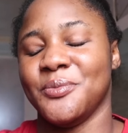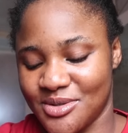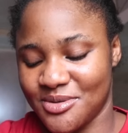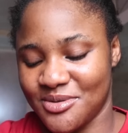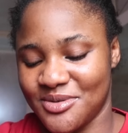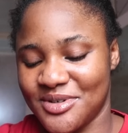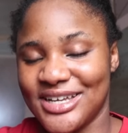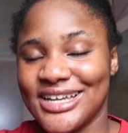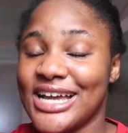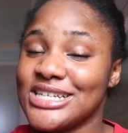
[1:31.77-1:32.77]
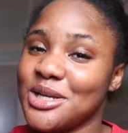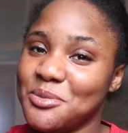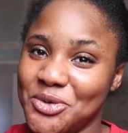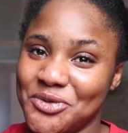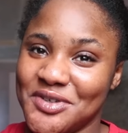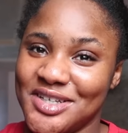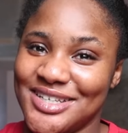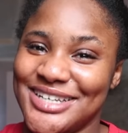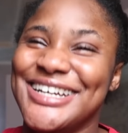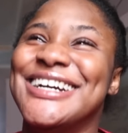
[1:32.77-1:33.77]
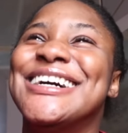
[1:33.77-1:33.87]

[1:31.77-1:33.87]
So guys, I'm moving.